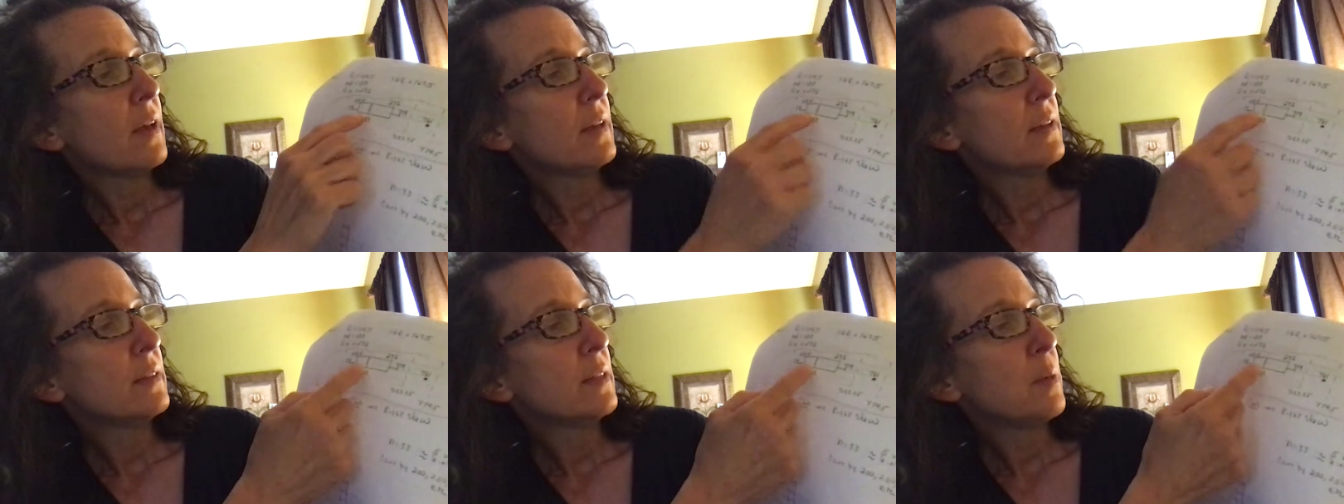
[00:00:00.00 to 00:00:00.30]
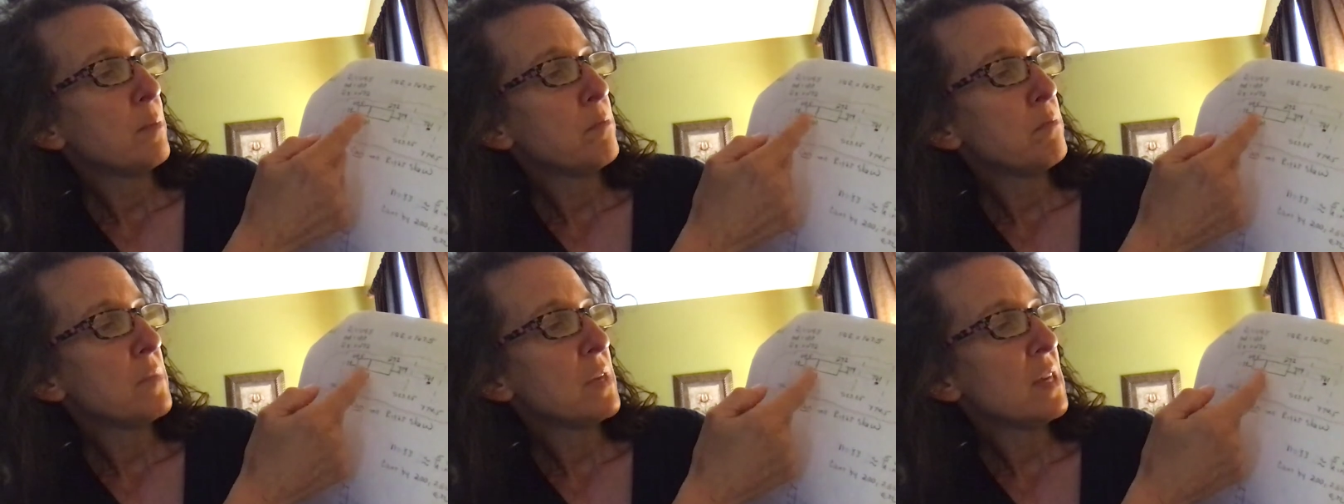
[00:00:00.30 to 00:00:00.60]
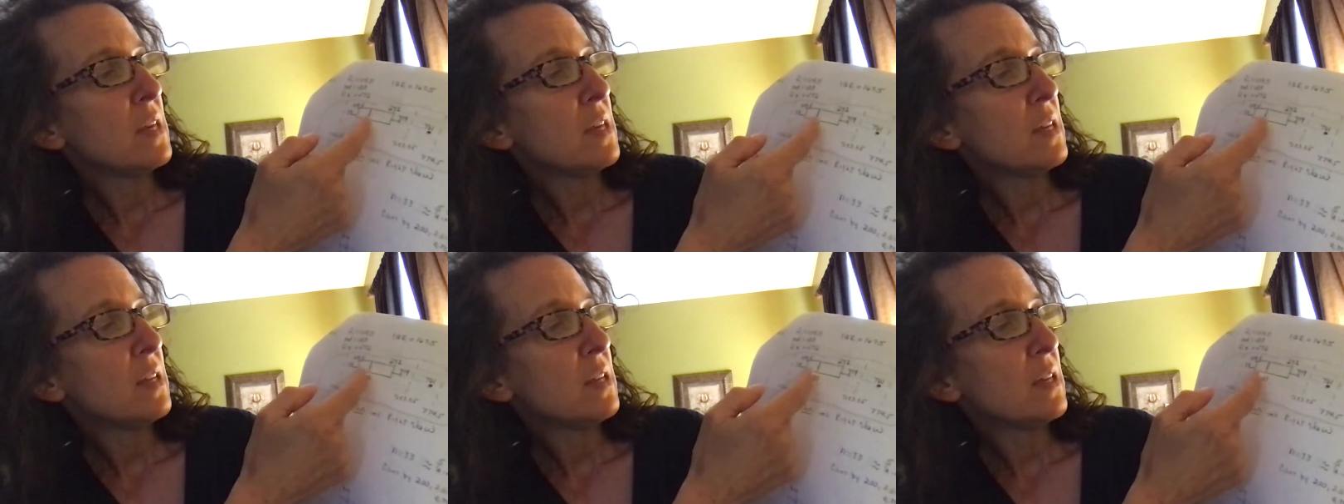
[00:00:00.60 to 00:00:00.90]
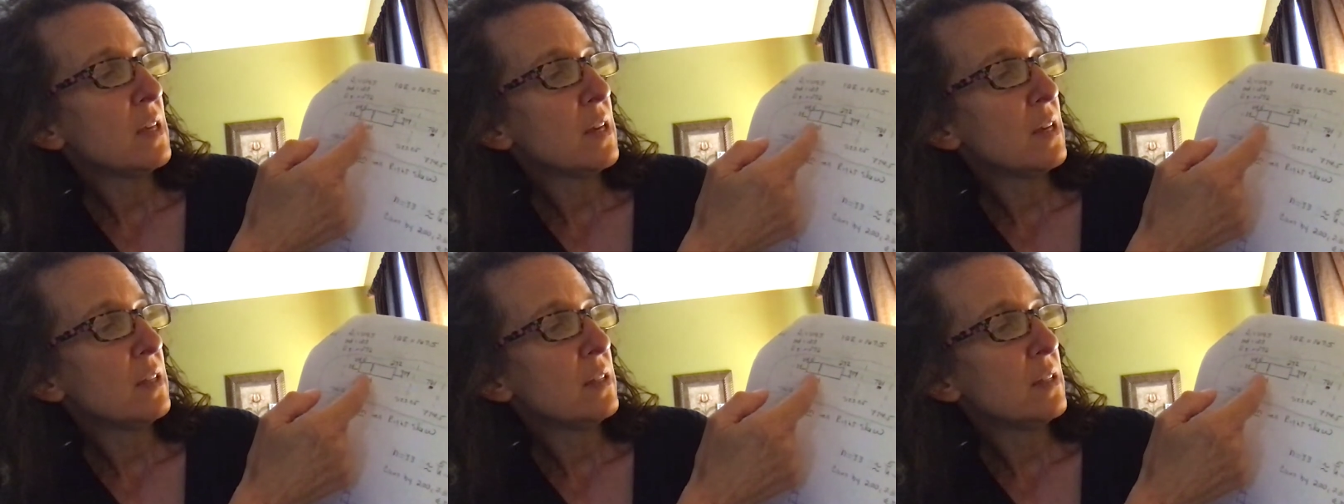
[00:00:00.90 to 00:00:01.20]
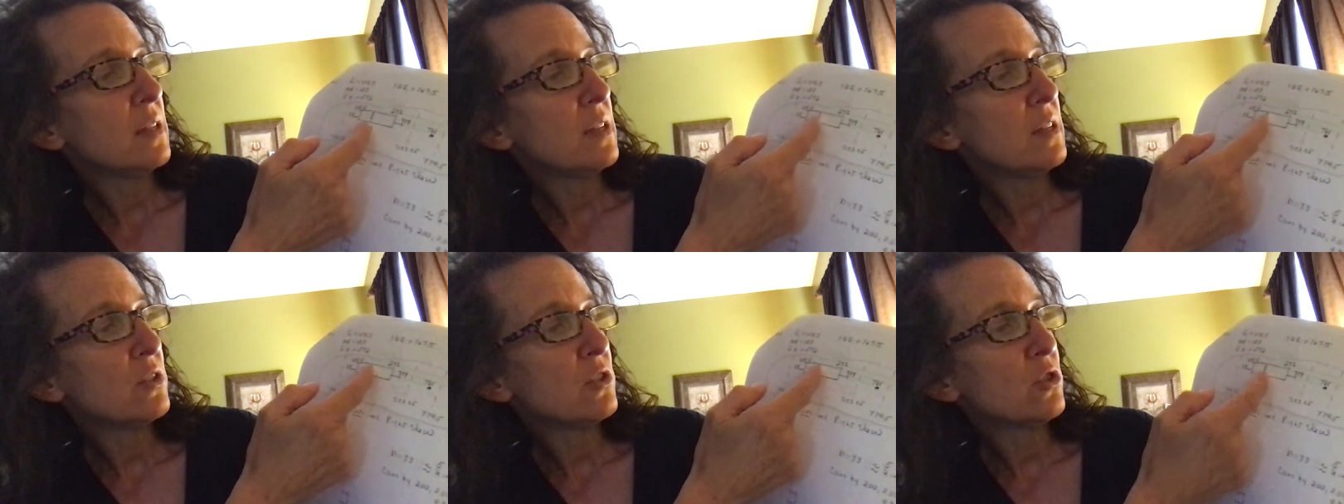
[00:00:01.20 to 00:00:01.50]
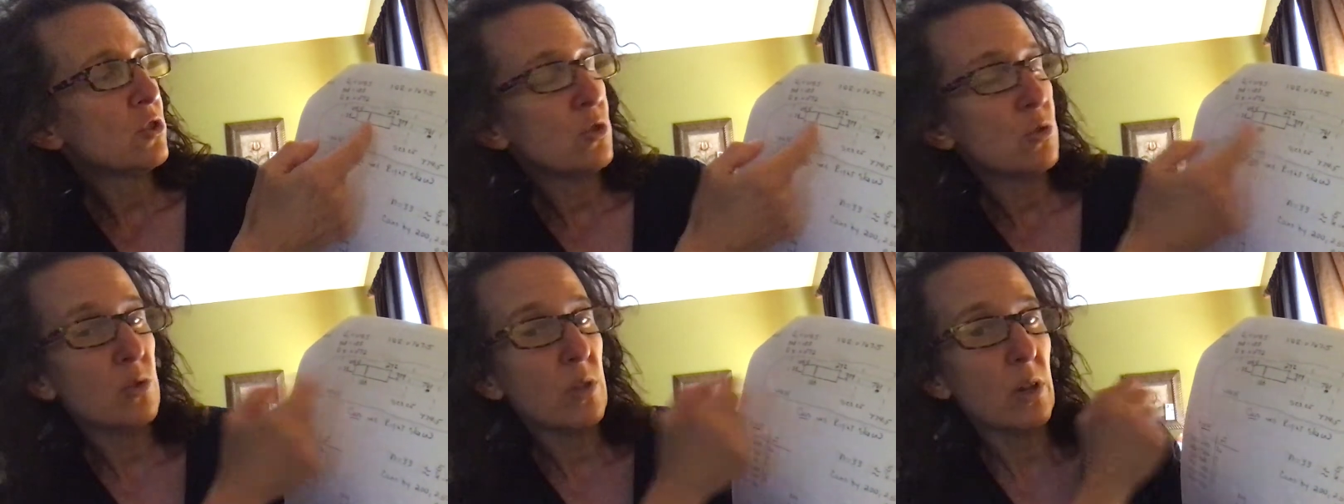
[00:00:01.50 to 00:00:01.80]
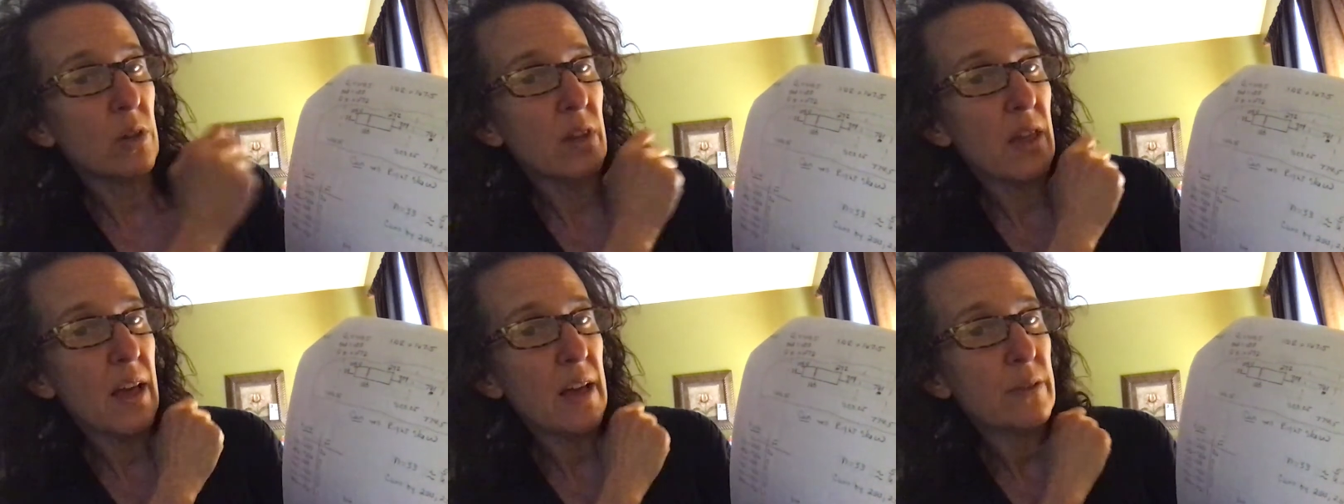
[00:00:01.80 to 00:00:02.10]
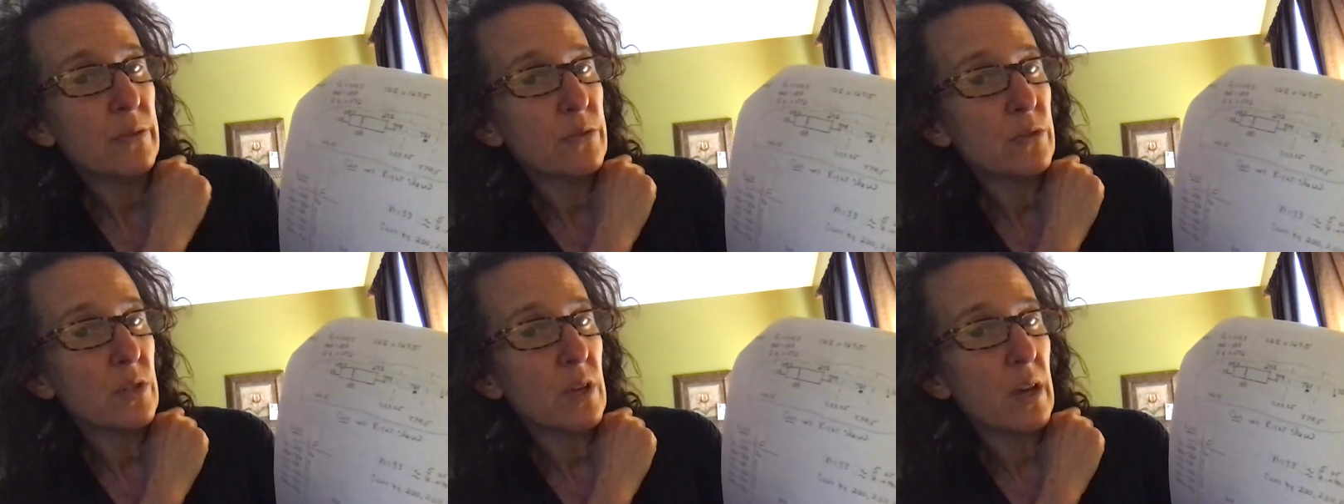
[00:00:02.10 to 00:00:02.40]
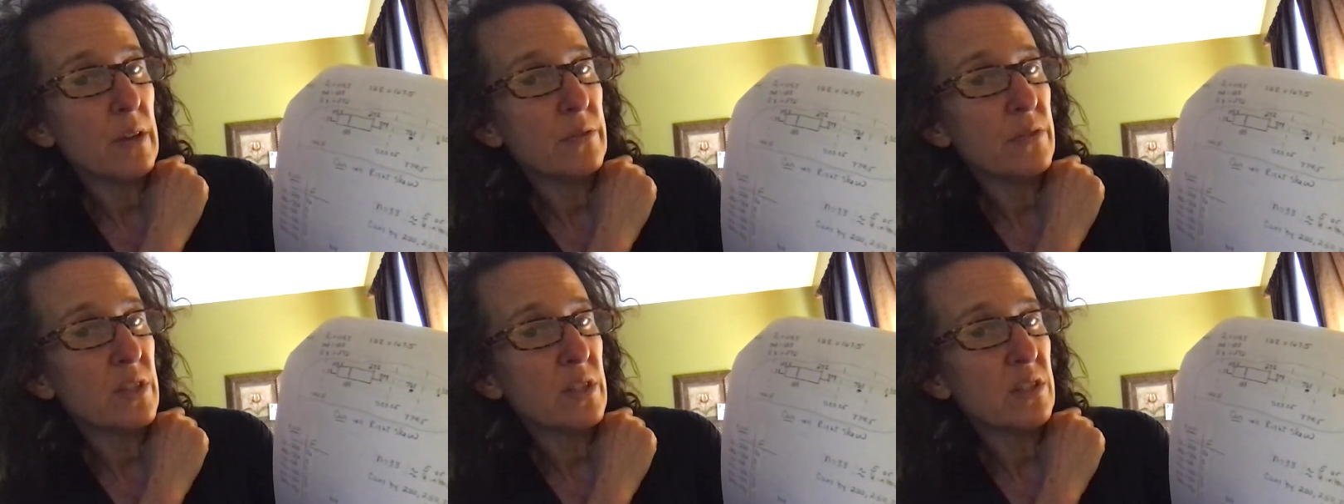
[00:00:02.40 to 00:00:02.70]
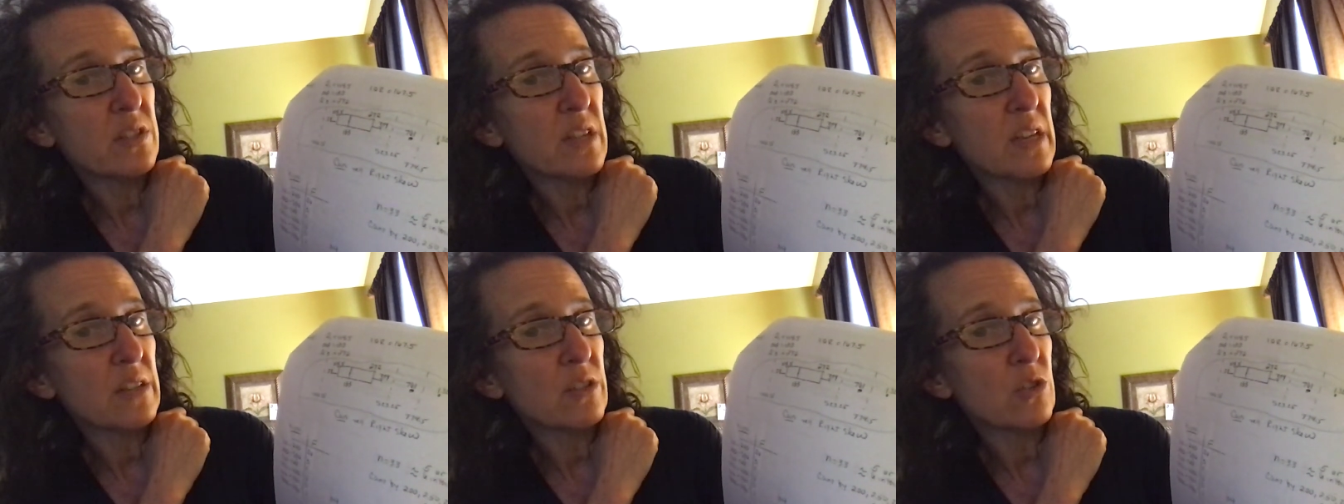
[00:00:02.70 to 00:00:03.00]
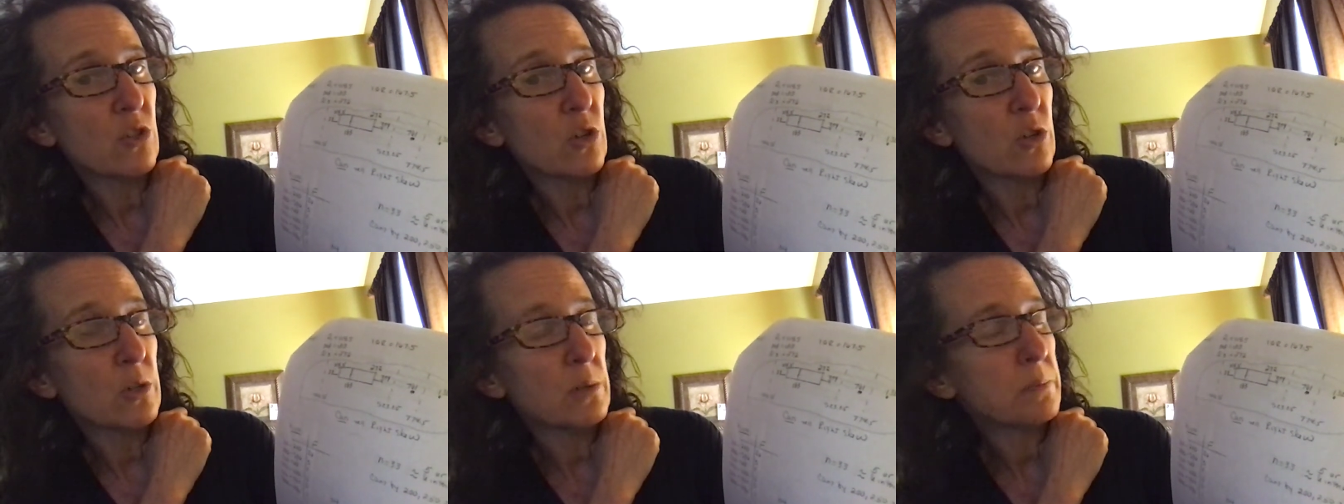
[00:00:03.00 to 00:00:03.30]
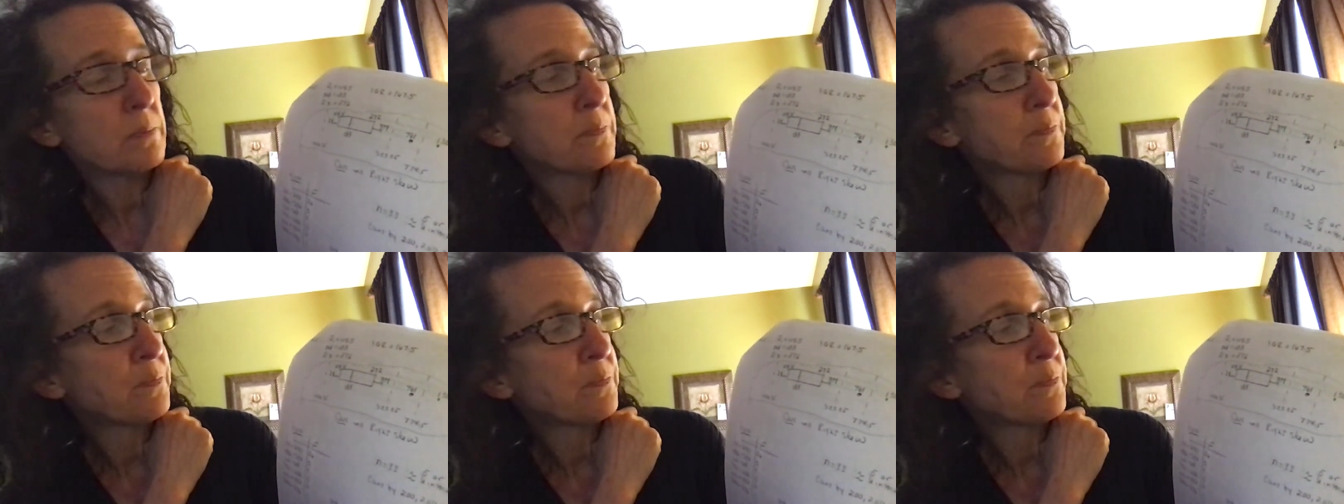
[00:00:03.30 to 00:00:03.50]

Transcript: The median is to the left of the center.